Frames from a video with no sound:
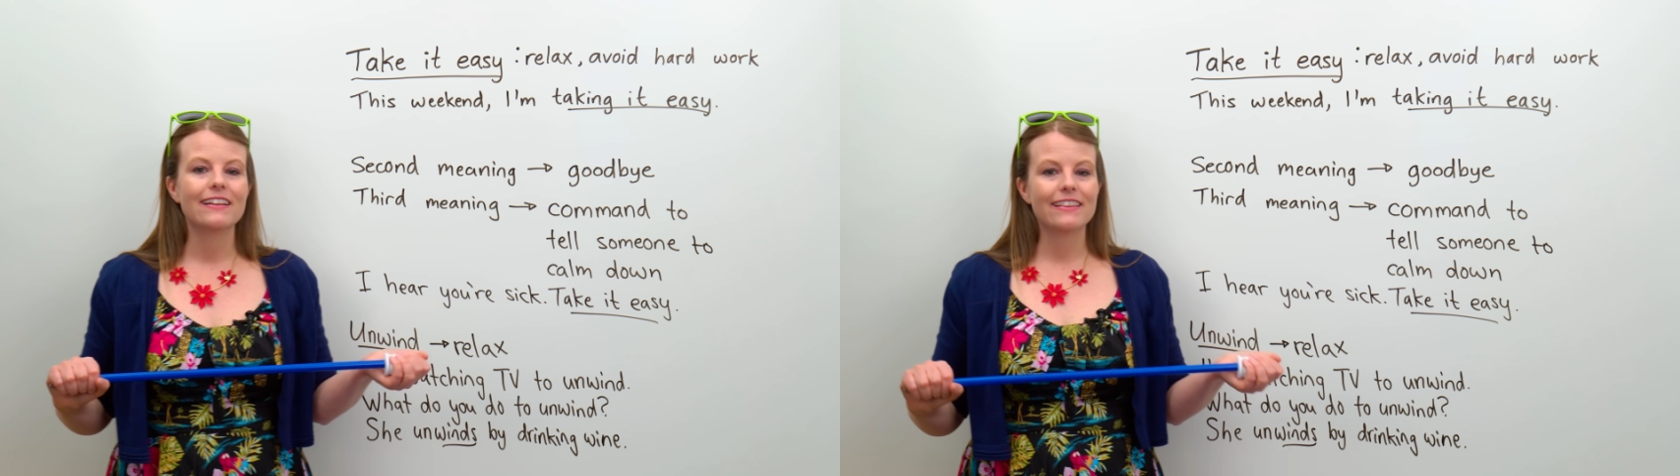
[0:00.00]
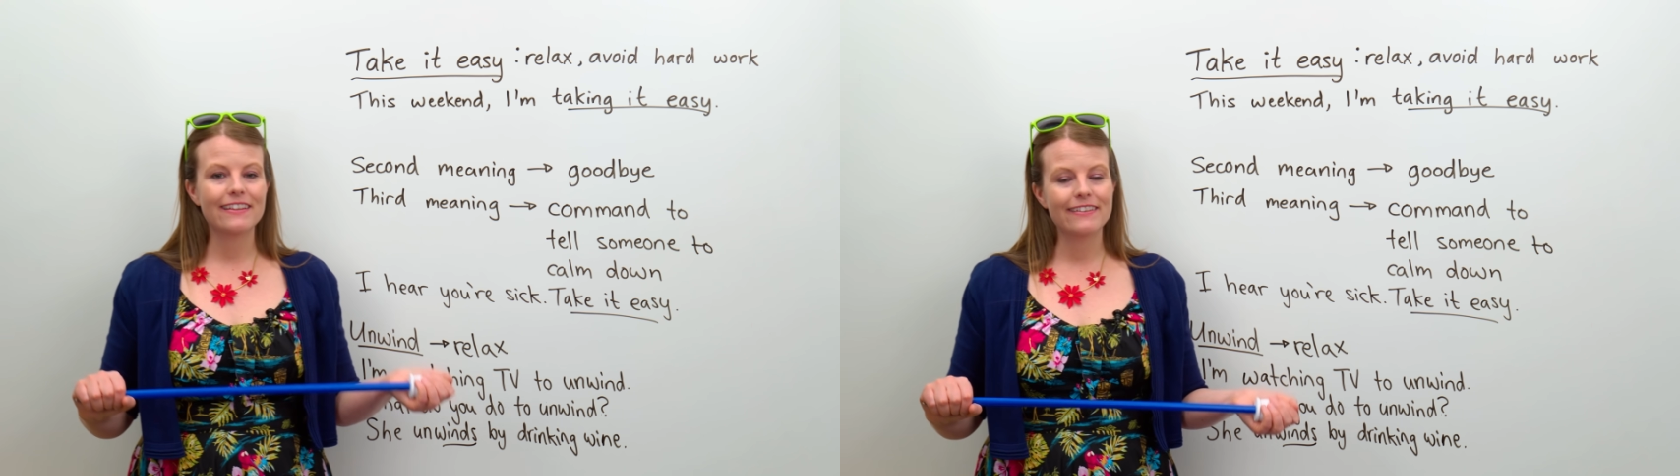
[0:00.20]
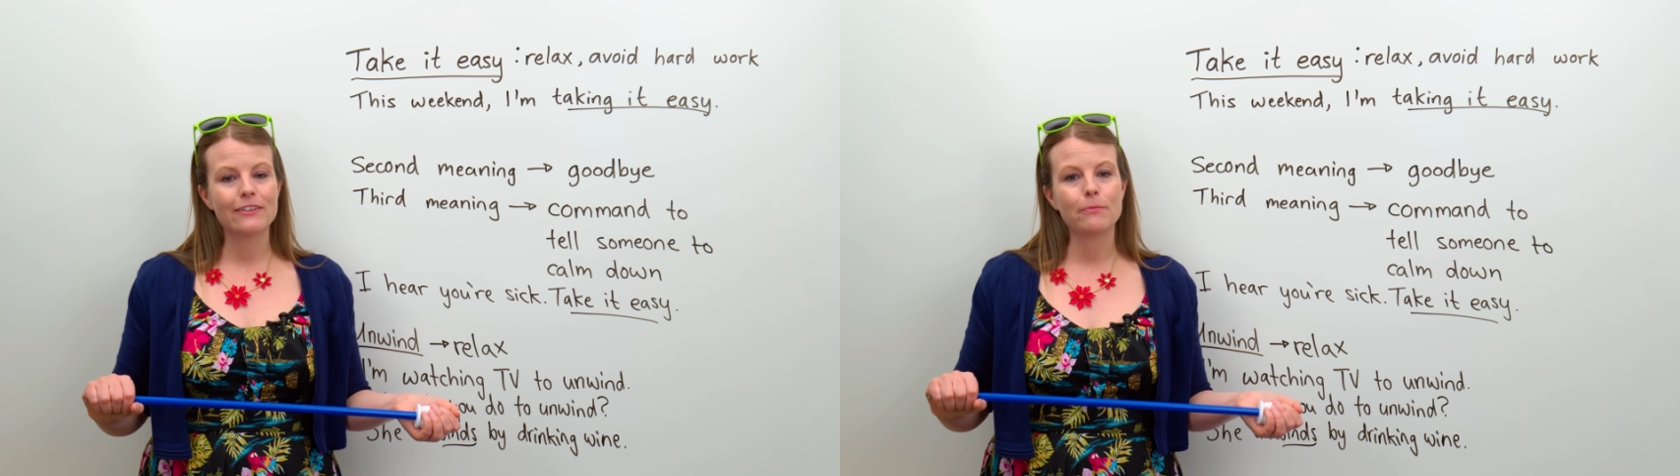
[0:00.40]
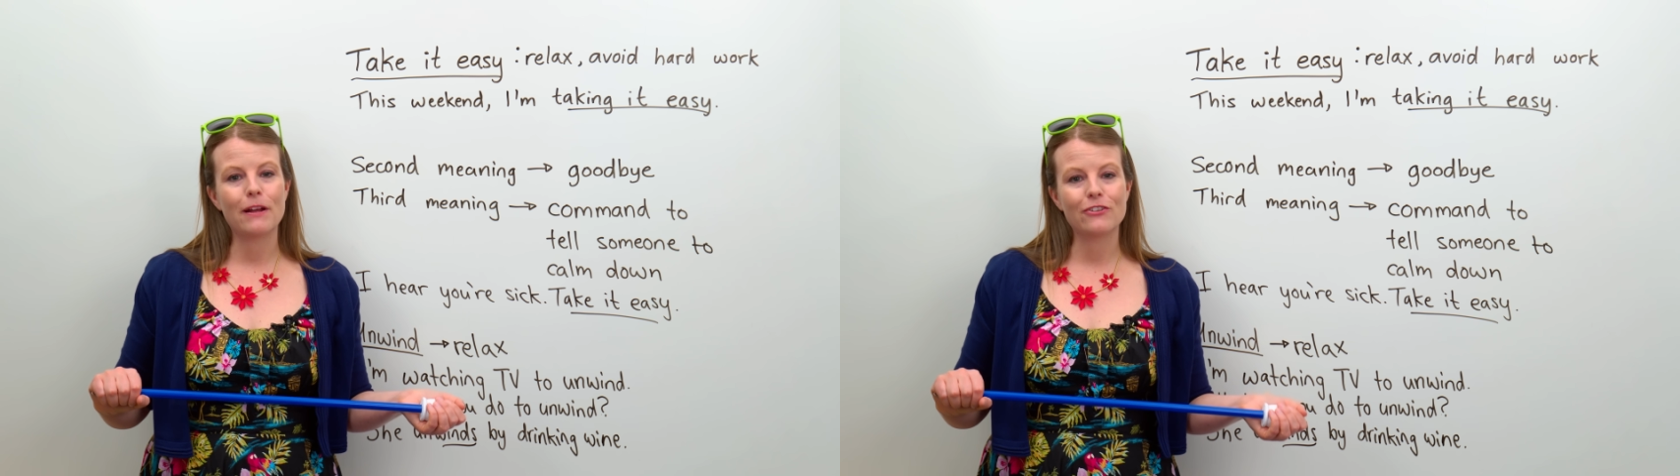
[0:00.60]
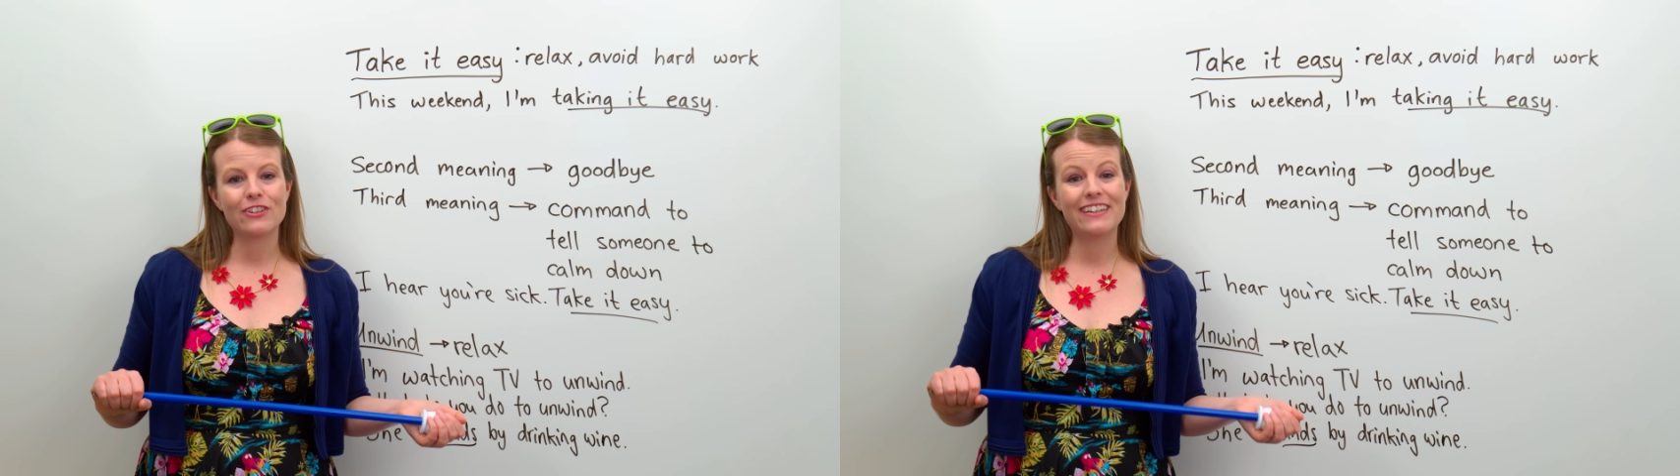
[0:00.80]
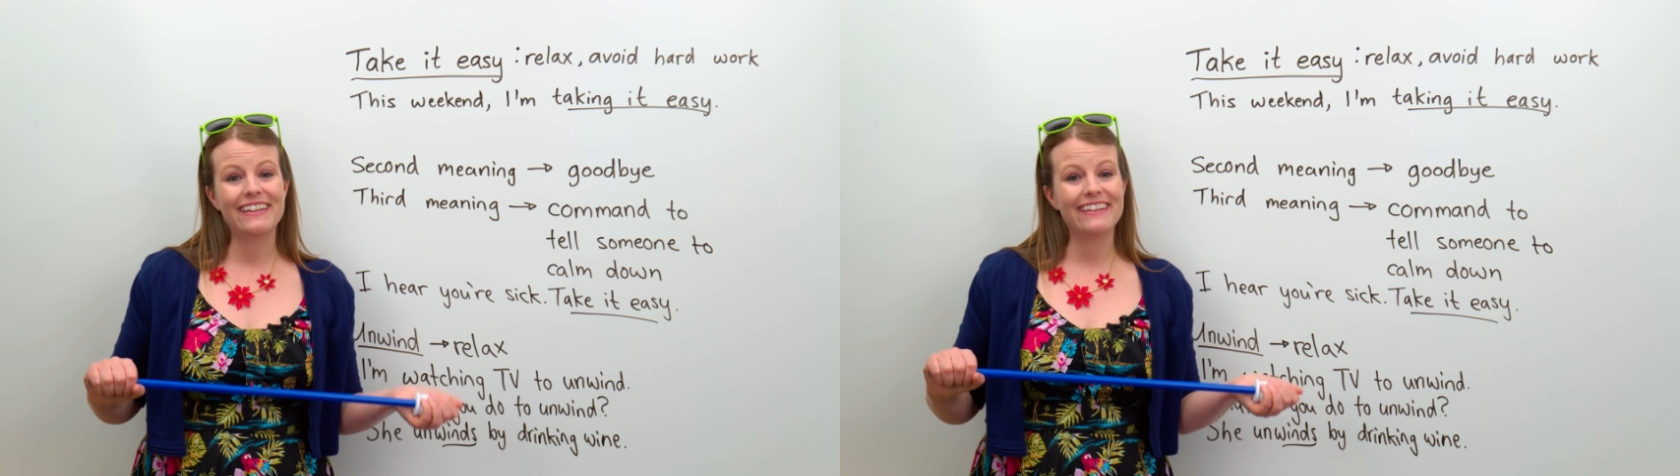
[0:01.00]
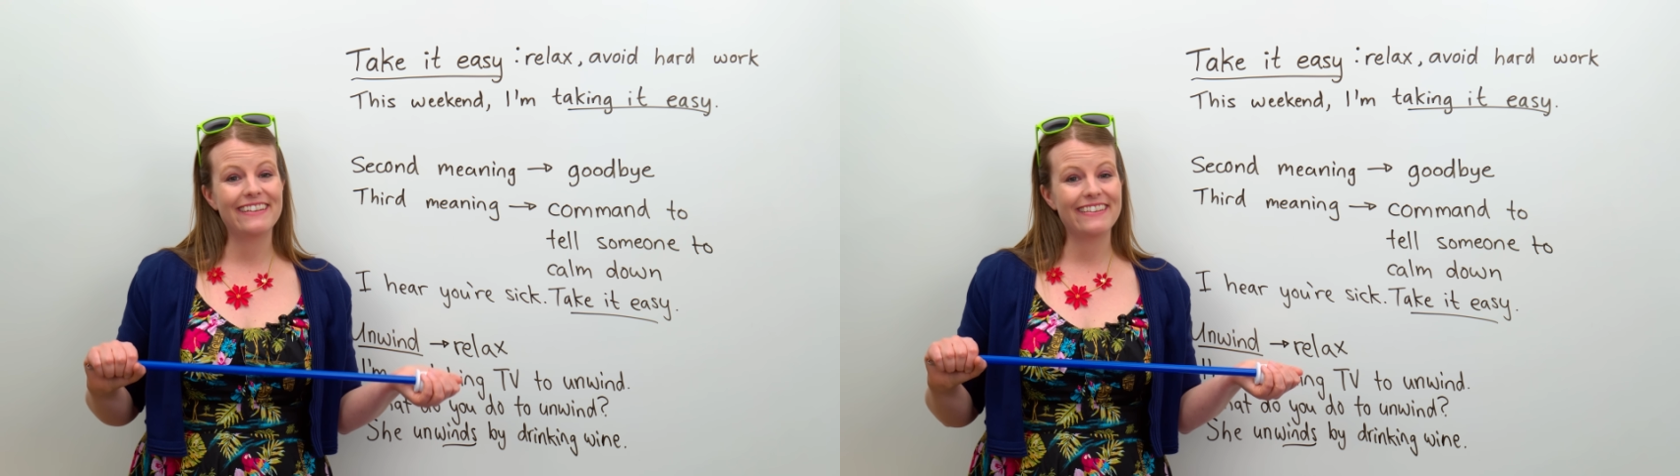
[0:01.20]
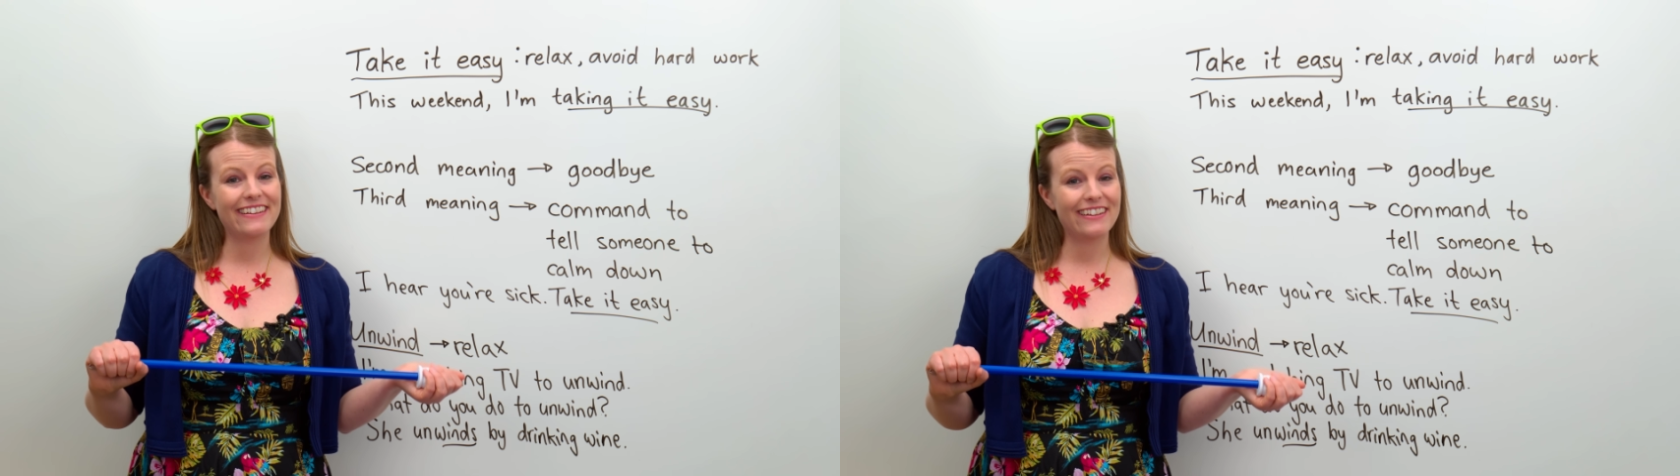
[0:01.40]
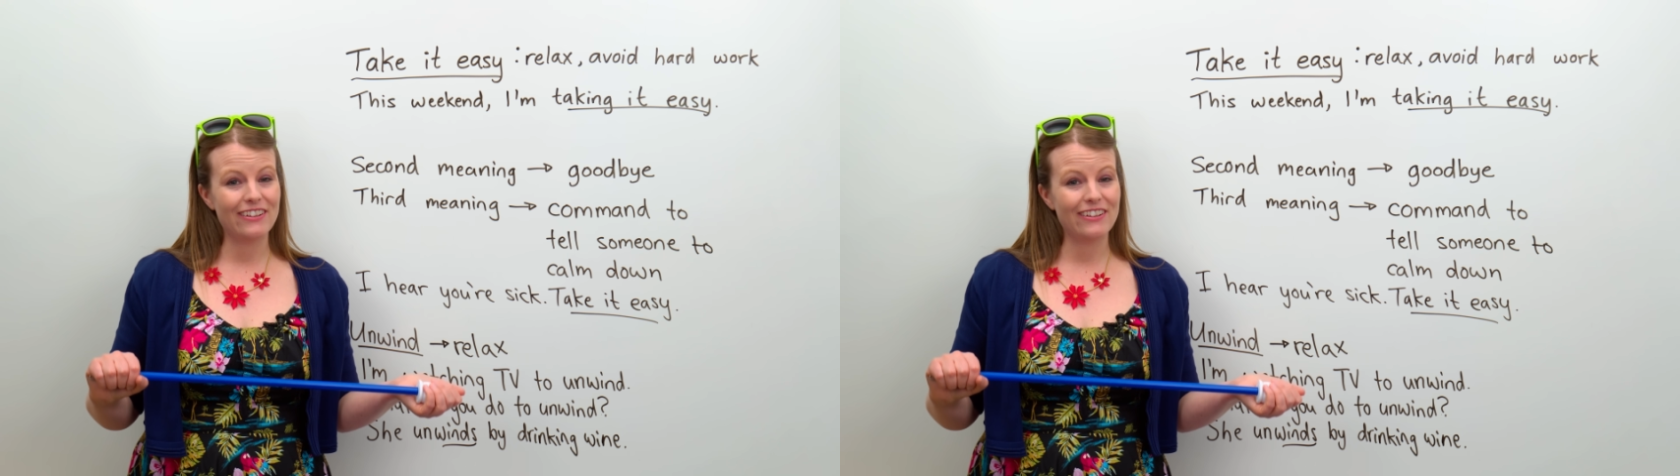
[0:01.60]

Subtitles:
This expression is